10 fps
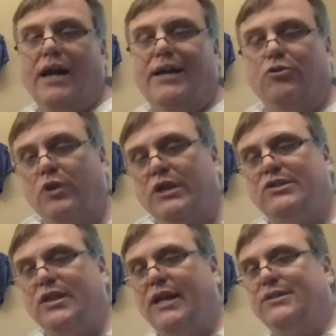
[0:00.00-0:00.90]
and
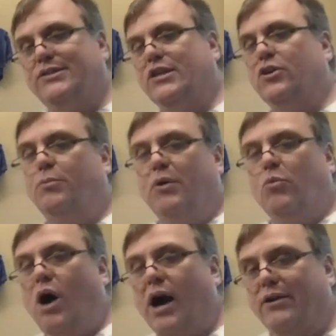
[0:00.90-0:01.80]
reset as single bit
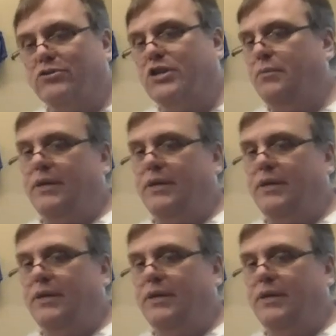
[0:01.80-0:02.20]
wires coming in